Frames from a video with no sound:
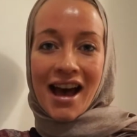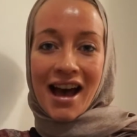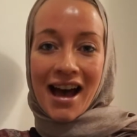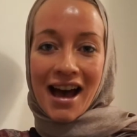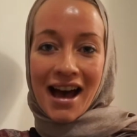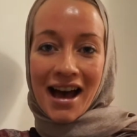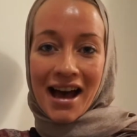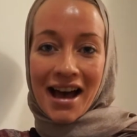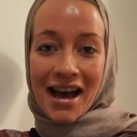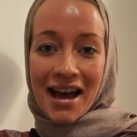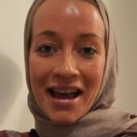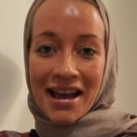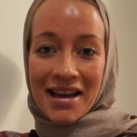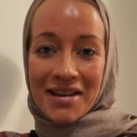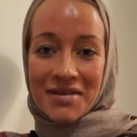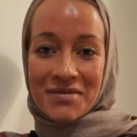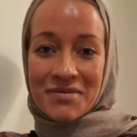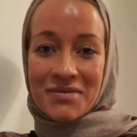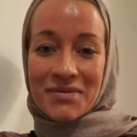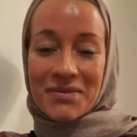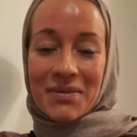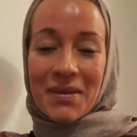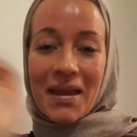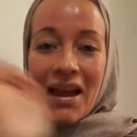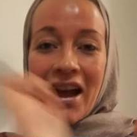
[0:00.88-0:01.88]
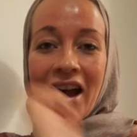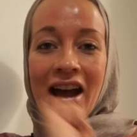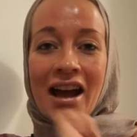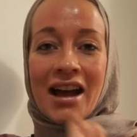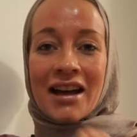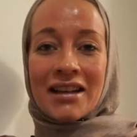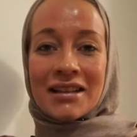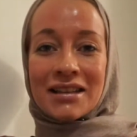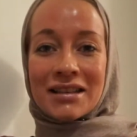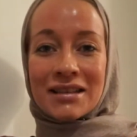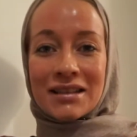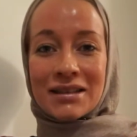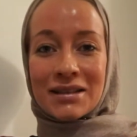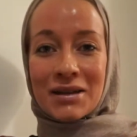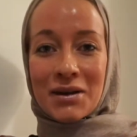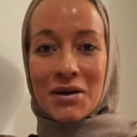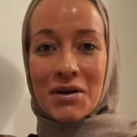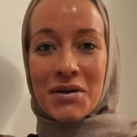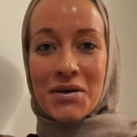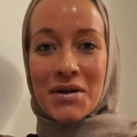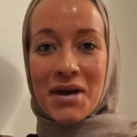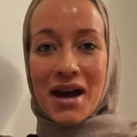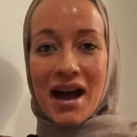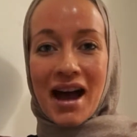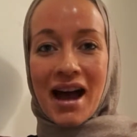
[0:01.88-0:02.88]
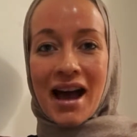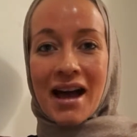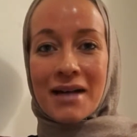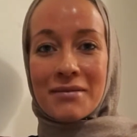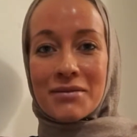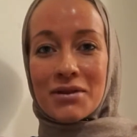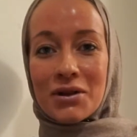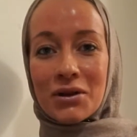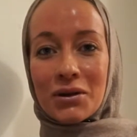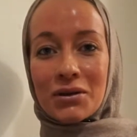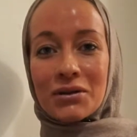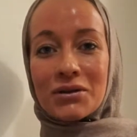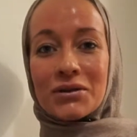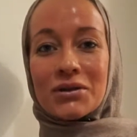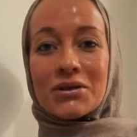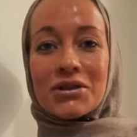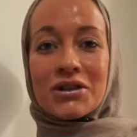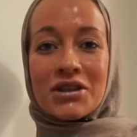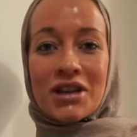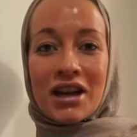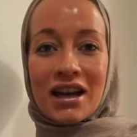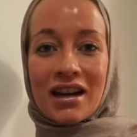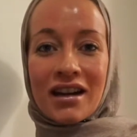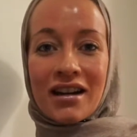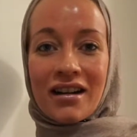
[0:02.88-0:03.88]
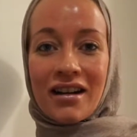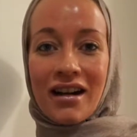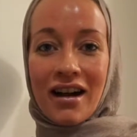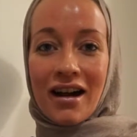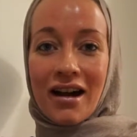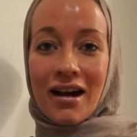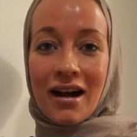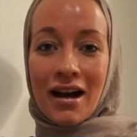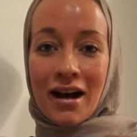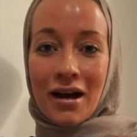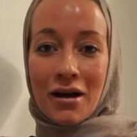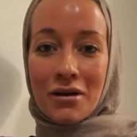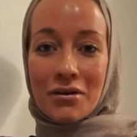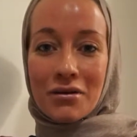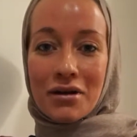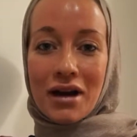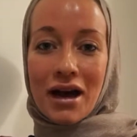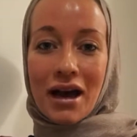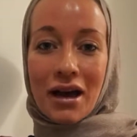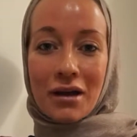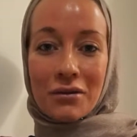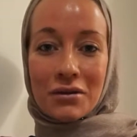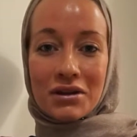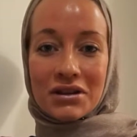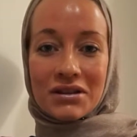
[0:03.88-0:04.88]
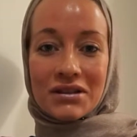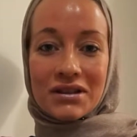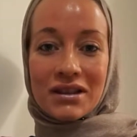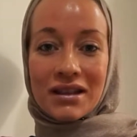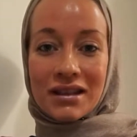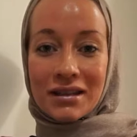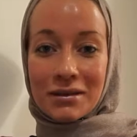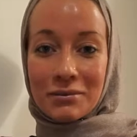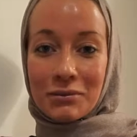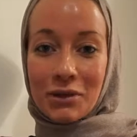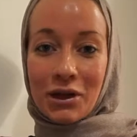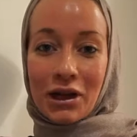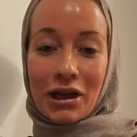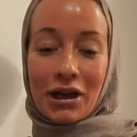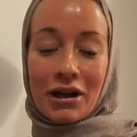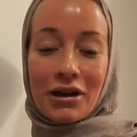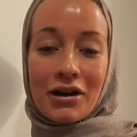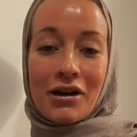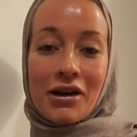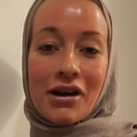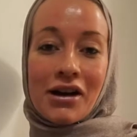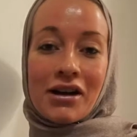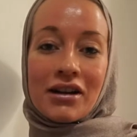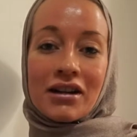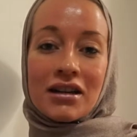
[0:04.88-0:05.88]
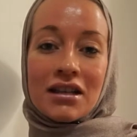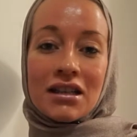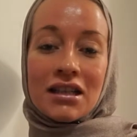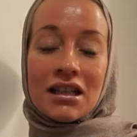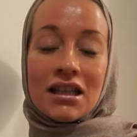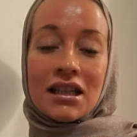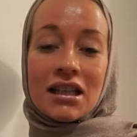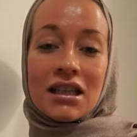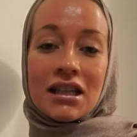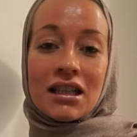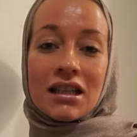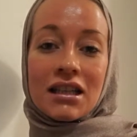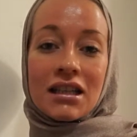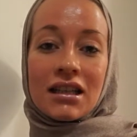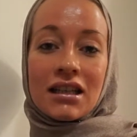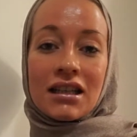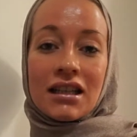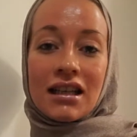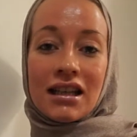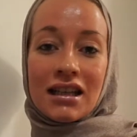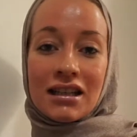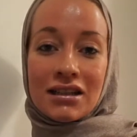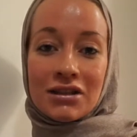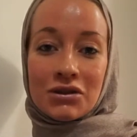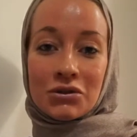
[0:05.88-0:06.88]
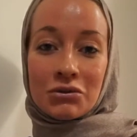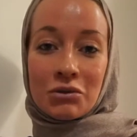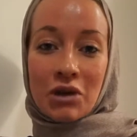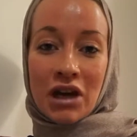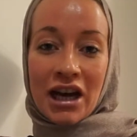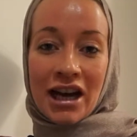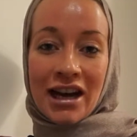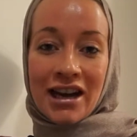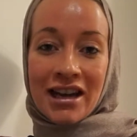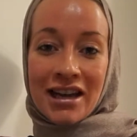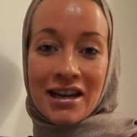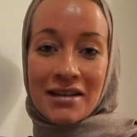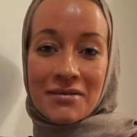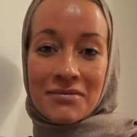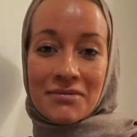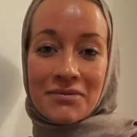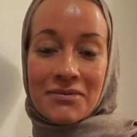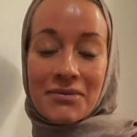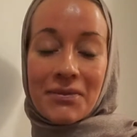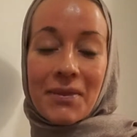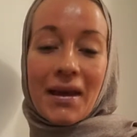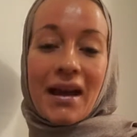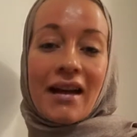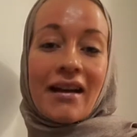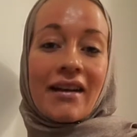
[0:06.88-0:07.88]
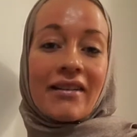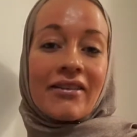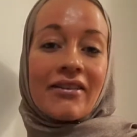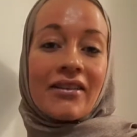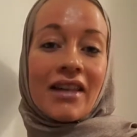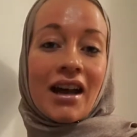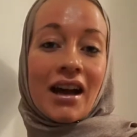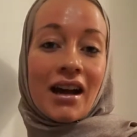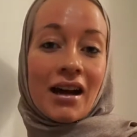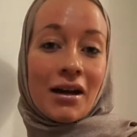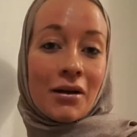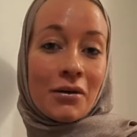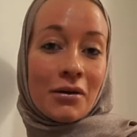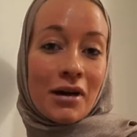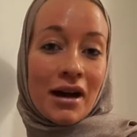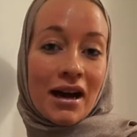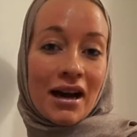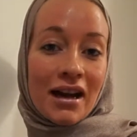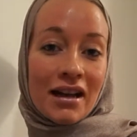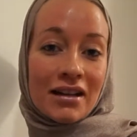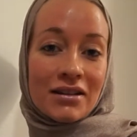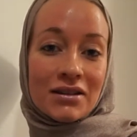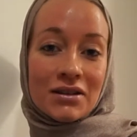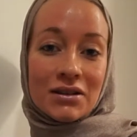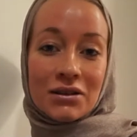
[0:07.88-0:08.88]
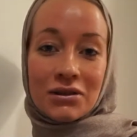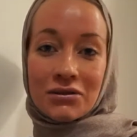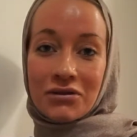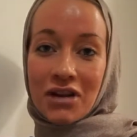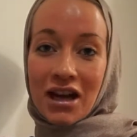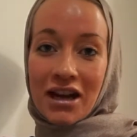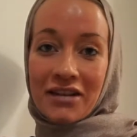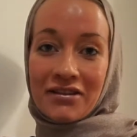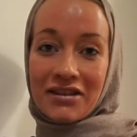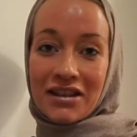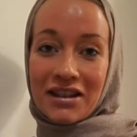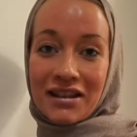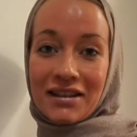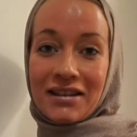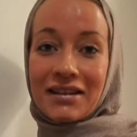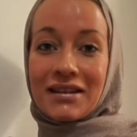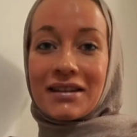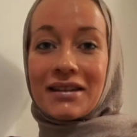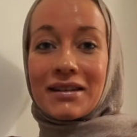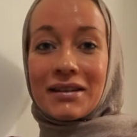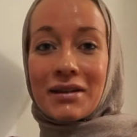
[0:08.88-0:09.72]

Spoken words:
Hi, so I'm going to share how I was hit by a car in Dubai and how I survived it.